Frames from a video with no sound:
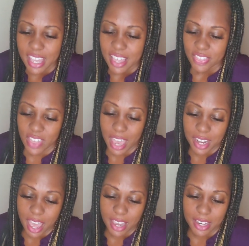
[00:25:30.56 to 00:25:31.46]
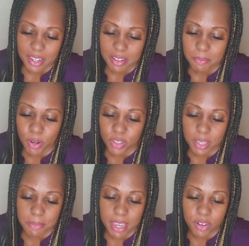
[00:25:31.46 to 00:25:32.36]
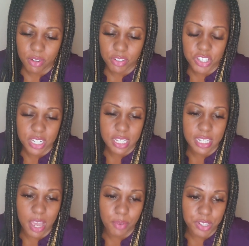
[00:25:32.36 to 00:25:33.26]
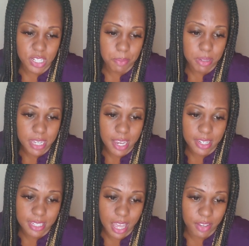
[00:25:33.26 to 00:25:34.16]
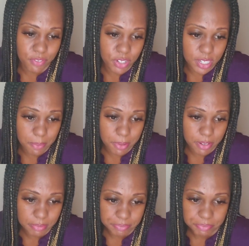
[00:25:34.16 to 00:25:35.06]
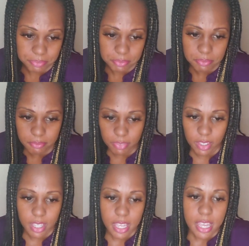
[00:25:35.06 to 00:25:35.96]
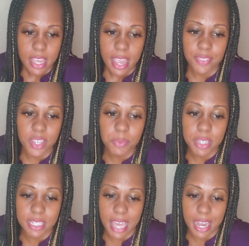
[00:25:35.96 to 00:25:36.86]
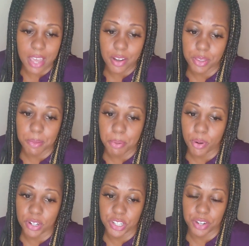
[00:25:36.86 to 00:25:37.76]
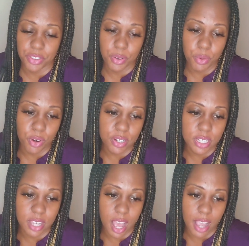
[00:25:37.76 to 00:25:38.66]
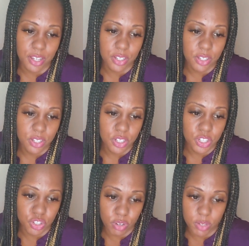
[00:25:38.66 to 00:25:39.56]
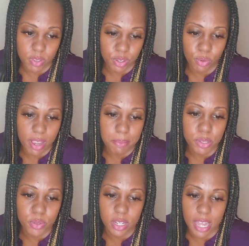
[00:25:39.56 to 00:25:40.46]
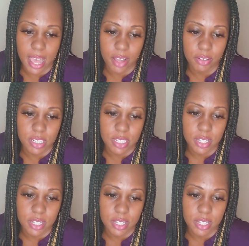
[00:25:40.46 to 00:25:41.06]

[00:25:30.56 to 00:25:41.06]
That night, Bertha made grilled cheese sandwiches and potato salad for supper. And then we sat out on the porch under the orange skies, streaked with gray-blue clouds.